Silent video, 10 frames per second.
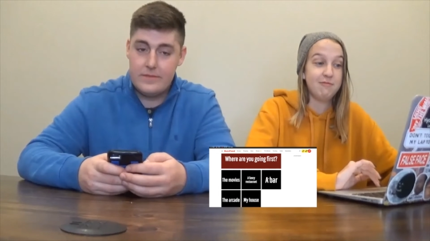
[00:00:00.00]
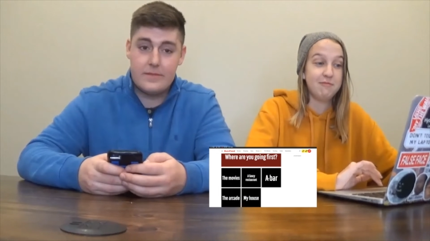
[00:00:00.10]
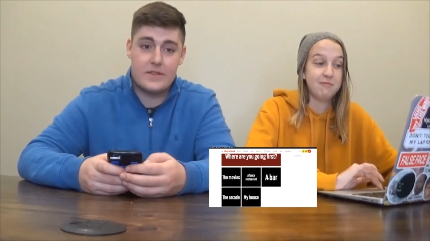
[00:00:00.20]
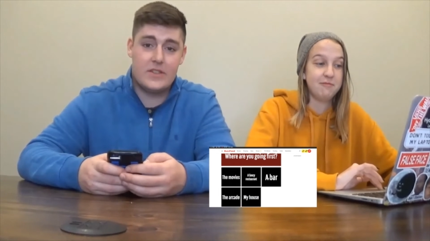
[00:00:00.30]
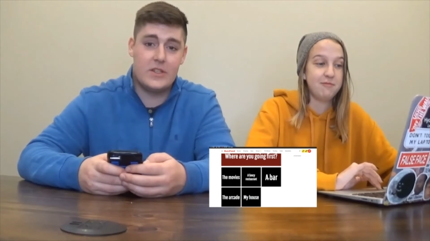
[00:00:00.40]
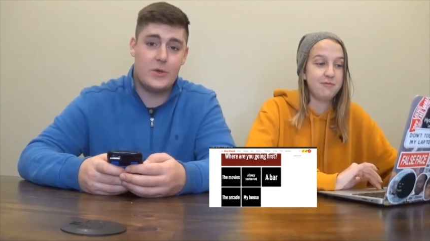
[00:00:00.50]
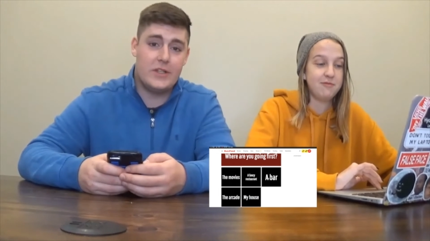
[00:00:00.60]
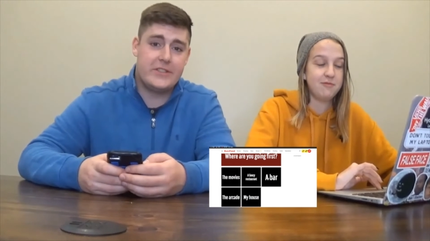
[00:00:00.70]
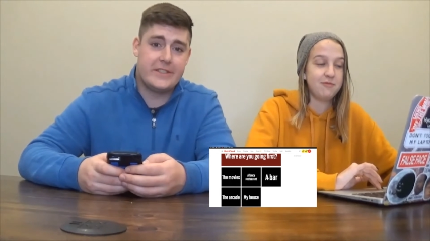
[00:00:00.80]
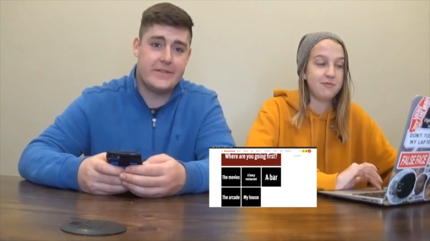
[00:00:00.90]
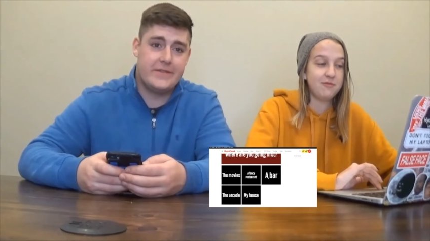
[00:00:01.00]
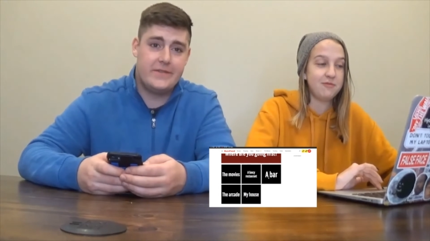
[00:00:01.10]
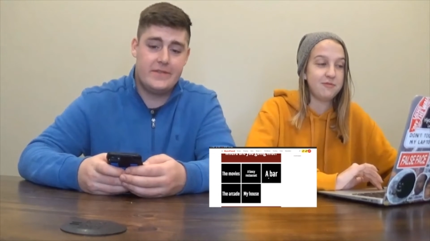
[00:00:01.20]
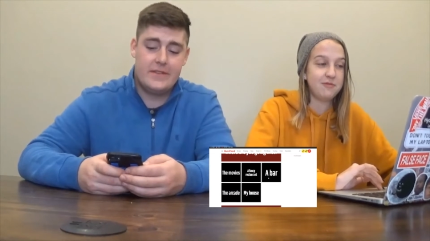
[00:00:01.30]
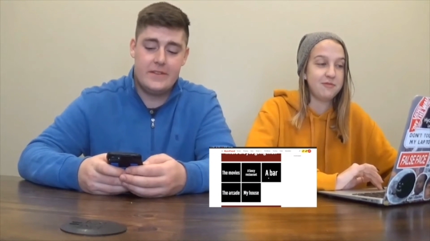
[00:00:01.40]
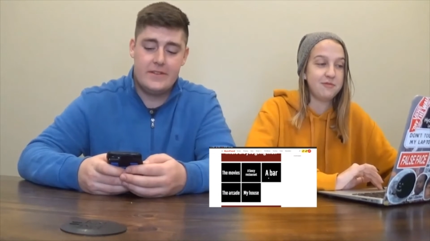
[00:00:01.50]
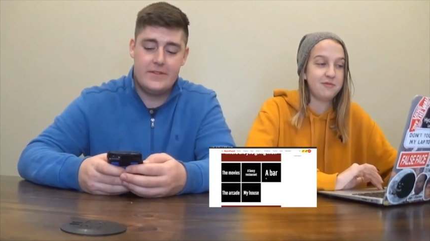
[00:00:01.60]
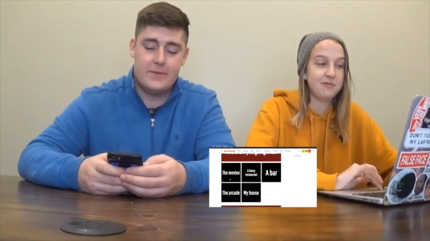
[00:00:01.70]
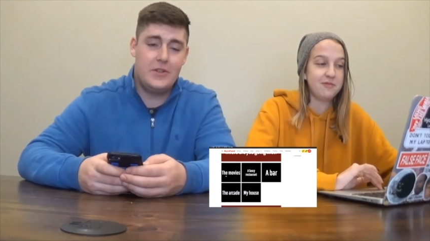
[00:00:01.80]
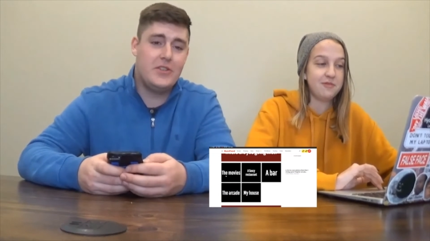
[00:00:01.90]
Speaker 1: It's hmm. a good question.
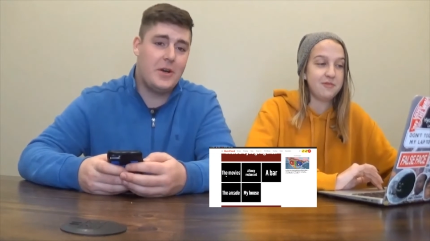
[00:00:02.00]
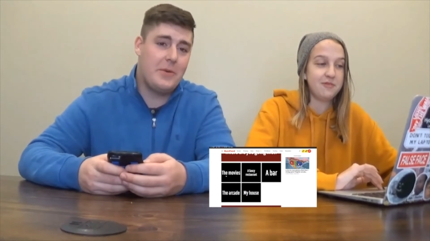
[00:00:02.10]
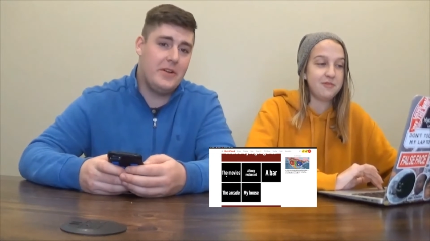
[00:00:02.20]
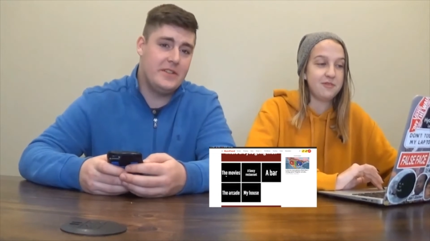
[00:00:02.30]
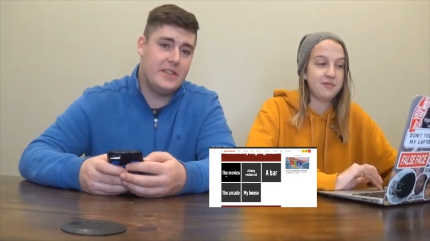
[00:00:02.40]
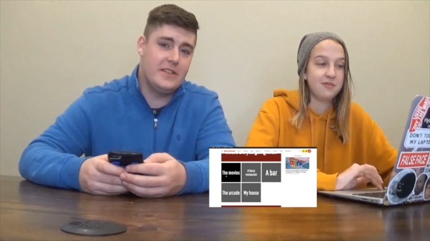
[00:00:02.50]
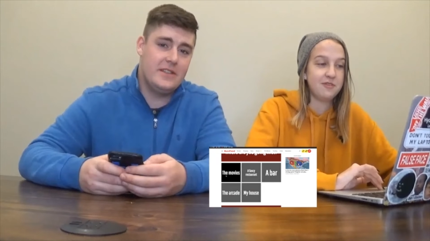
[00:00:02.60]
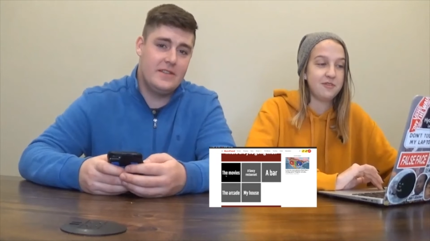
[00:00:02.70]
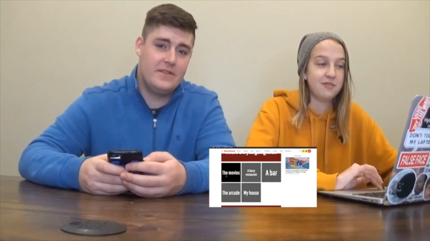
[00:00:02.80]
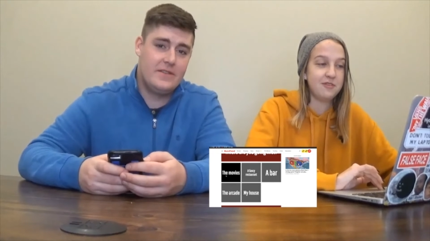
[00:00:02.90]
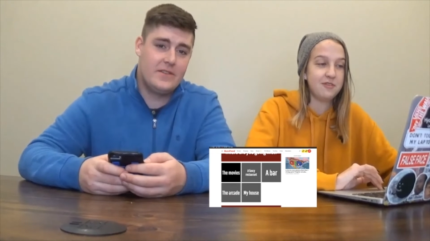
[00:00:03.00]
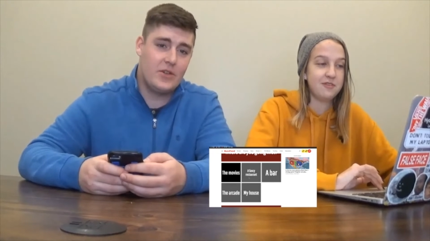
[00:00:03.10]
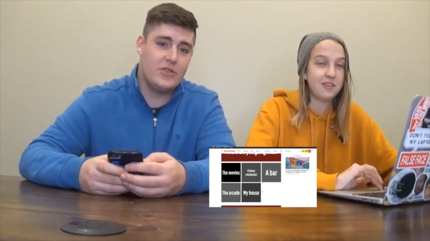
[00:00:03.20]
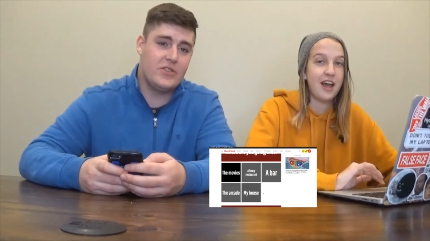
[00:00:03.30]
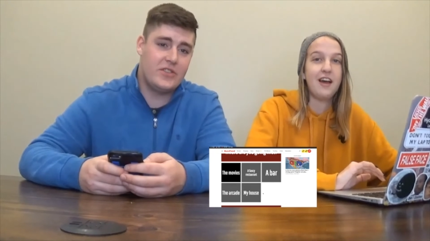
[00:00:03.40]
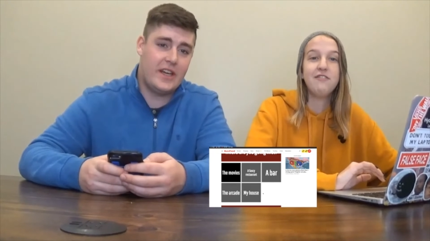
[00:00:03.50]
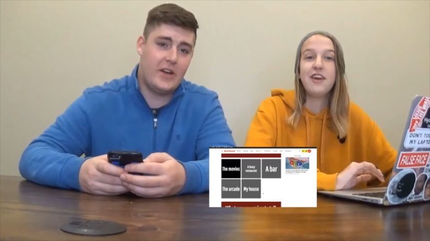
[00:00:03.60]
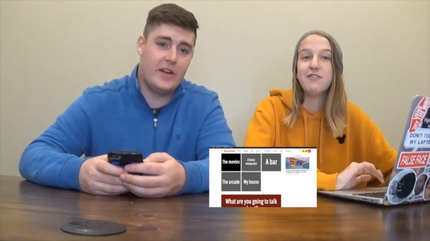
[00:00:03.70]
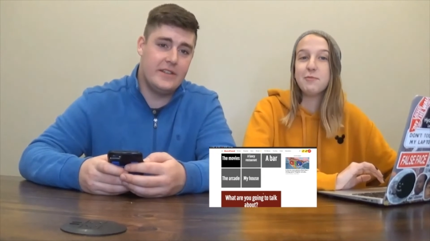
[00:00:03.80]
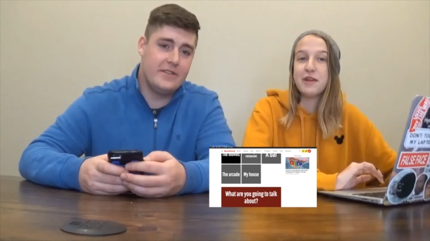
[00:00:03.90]
What do you talk about on dates? Girls are scary.
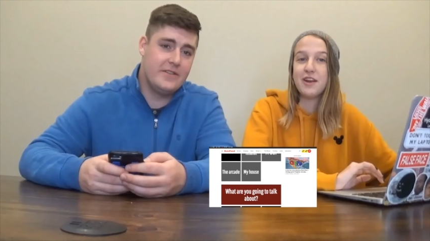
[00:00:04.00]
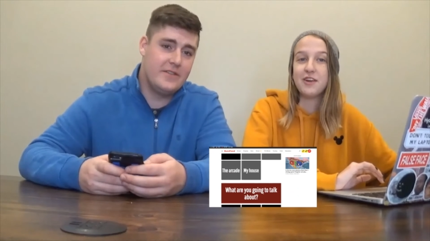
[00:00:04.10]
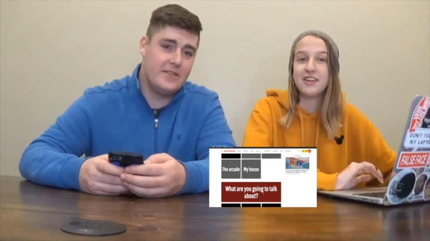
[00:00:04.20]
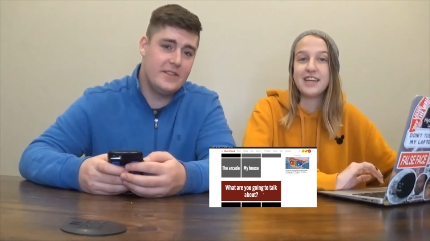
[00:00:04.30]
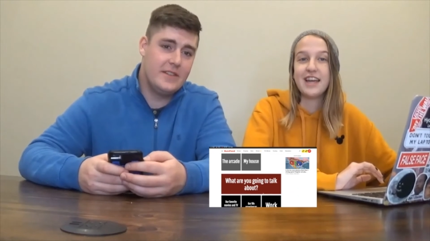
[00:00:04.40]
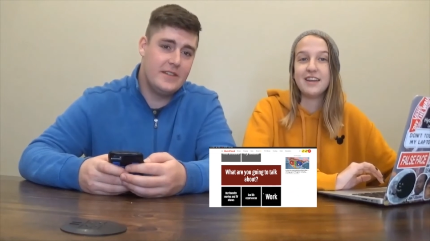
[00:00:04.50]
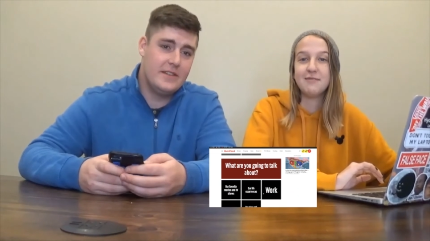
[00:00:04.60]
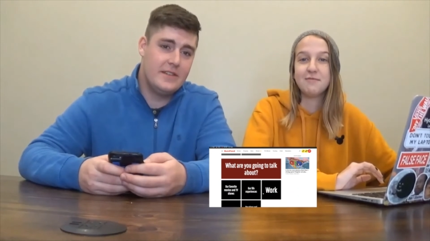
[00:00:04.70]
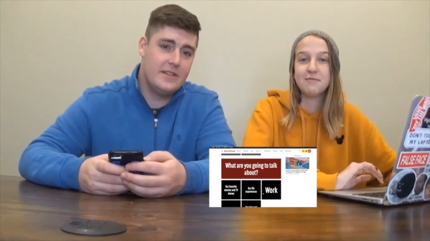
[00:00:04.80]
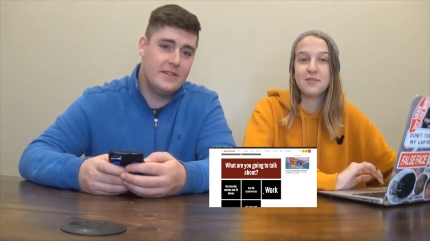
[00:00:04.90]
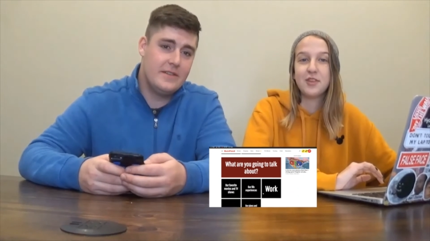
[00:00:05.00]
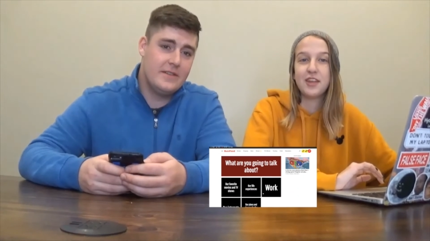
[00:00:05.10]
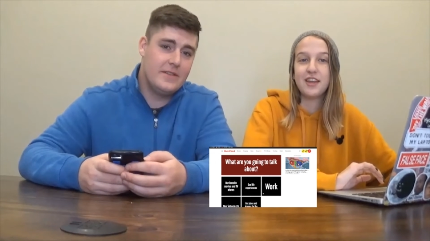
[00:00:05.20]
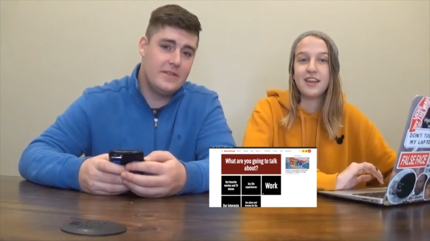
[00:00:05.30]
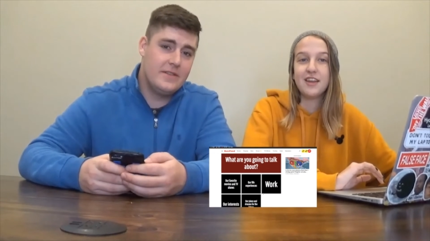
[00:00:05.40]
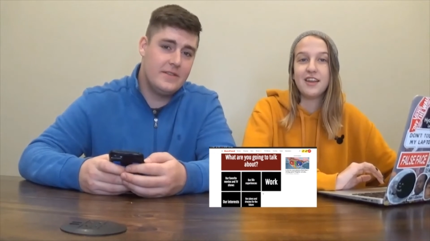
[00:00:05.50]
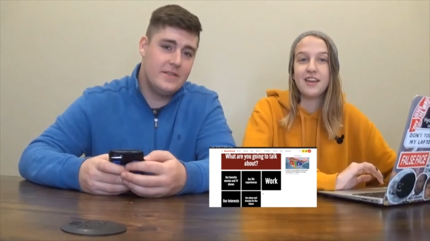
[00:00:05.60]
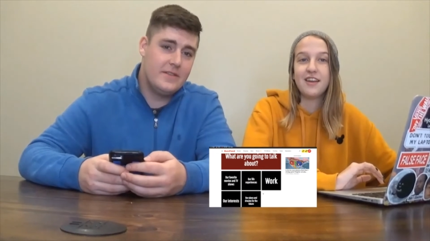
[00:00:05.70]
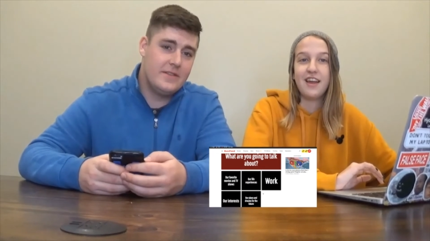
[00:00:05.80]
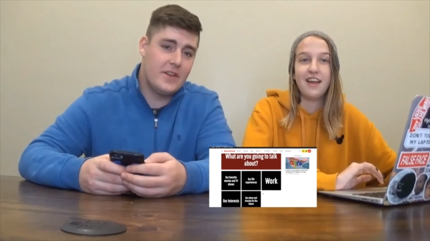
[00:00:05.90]
I've never
Speaker 2: been on a date.
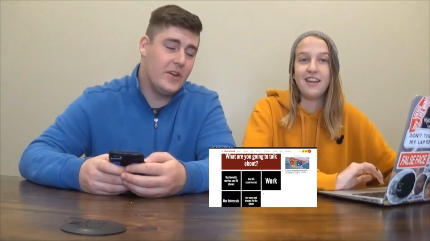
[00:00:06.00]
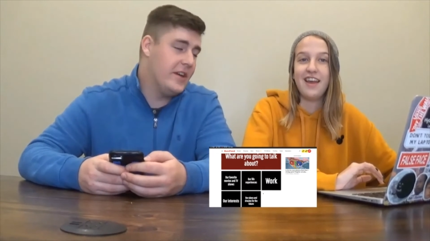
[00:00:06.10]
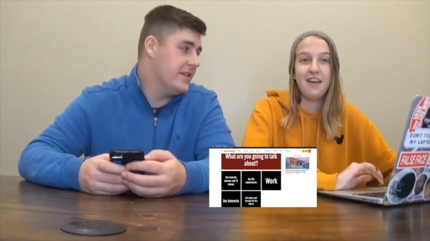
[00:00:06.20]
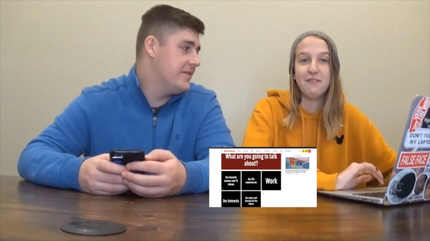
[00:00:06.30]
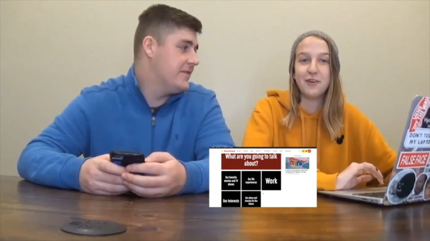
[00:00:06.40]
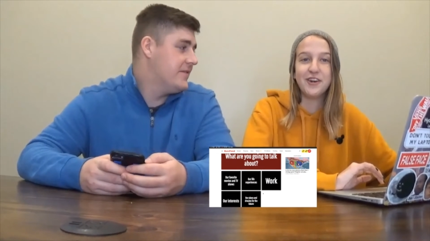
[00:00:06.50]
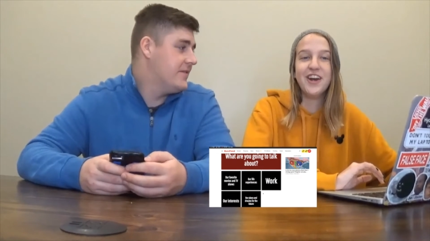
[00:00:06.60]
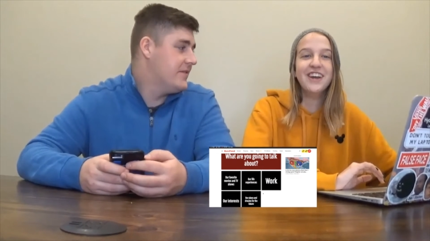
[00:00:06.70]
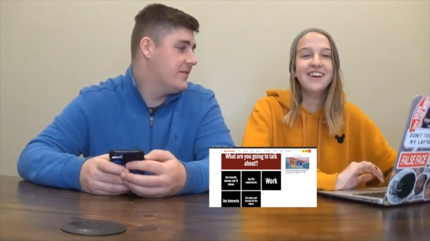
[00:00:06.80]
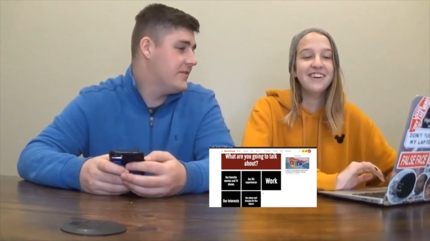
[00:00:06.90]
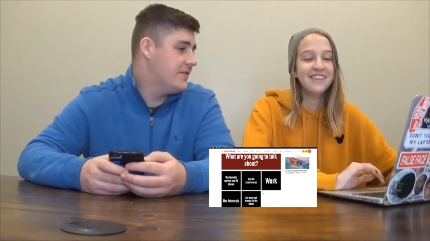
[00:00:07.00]
Oh, yeah. Ever.